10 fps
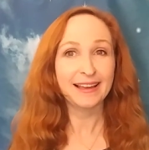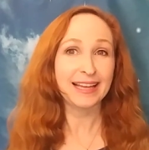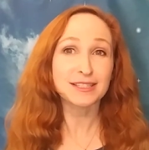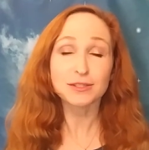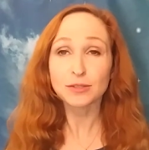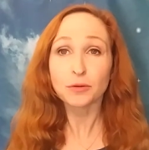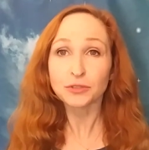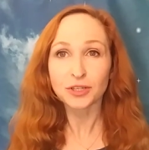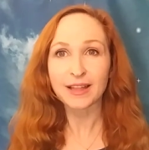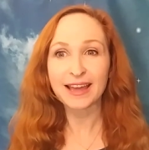and
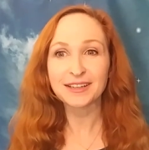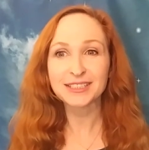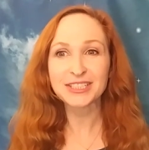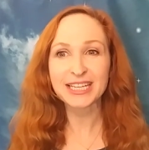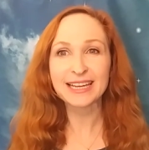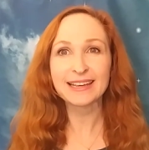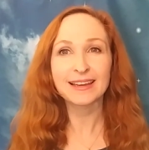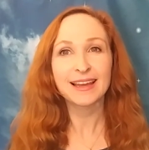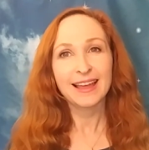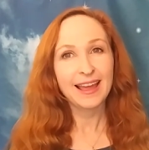social
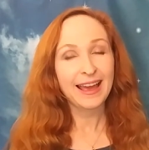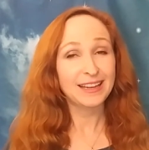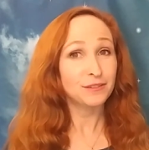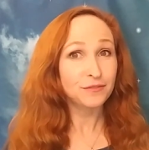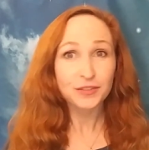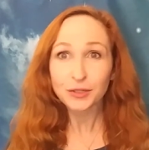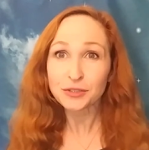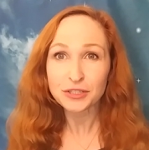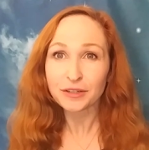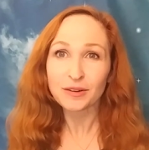energy and
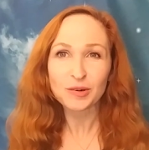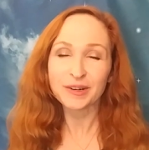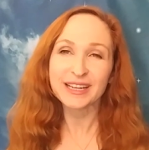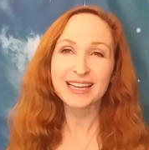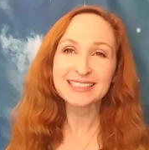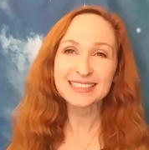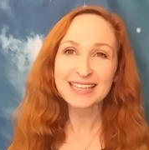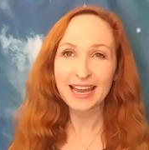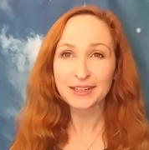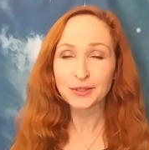future oriented
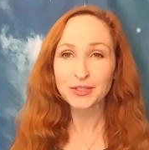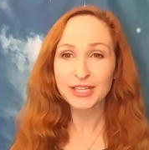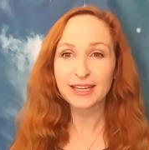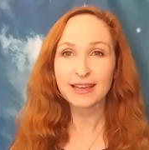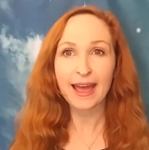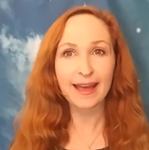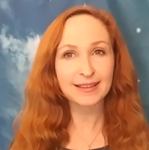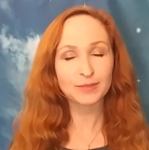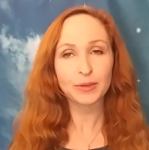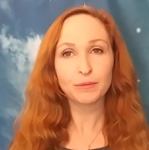energy
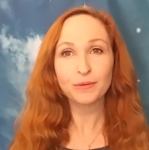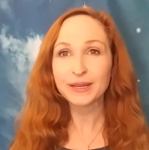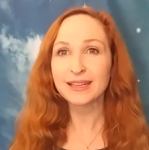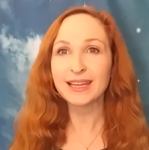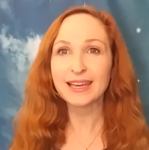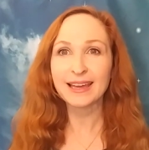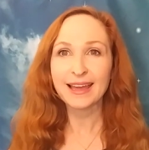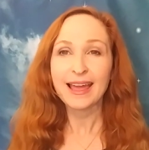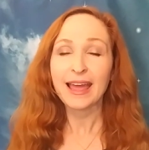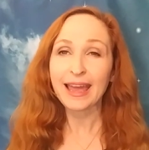as we really
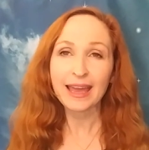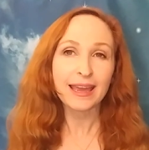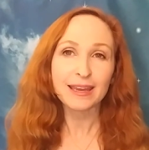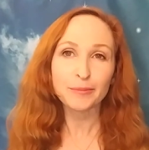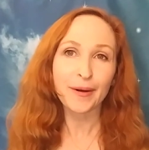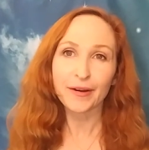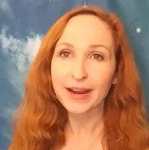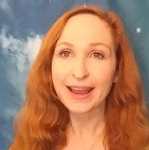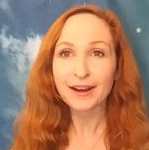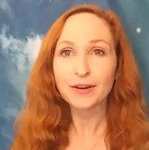aim
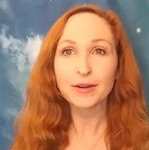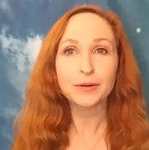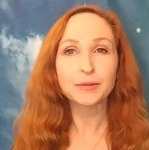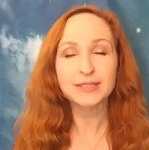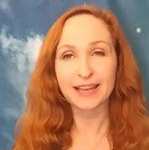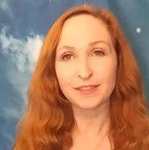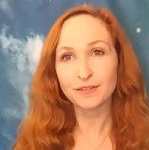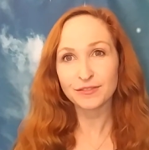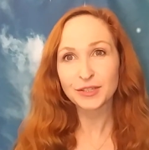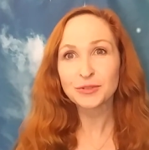our arrows at the
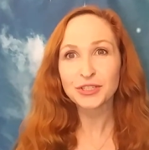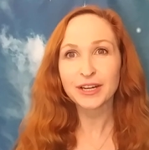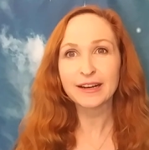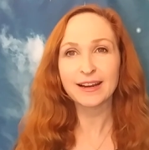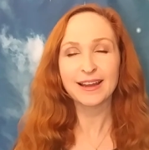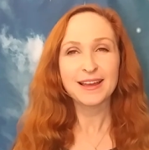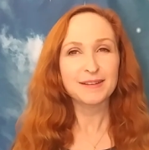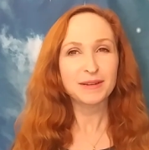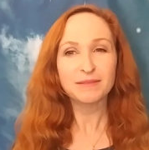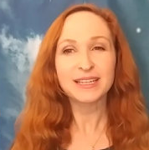future.
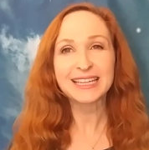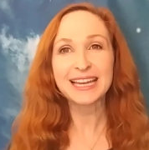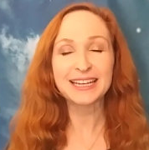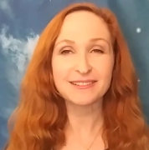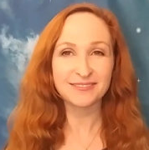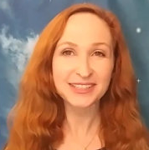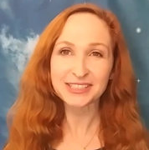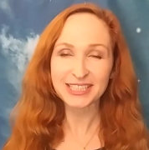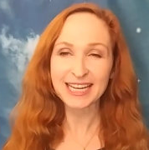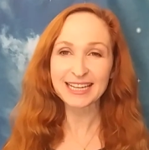We really
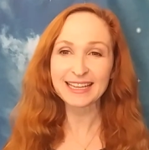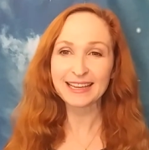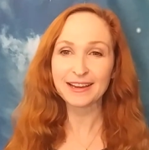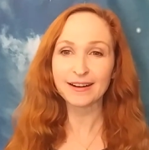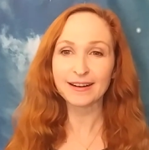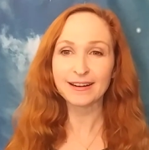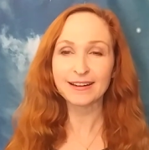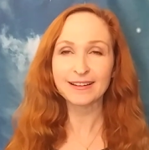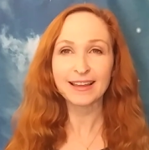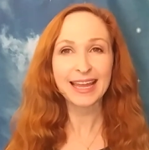envision it here